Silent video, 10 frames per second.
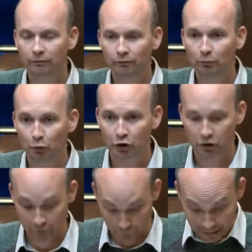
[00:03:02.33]
from
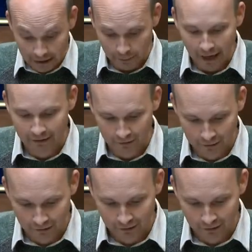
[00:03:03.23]
Russia, from independent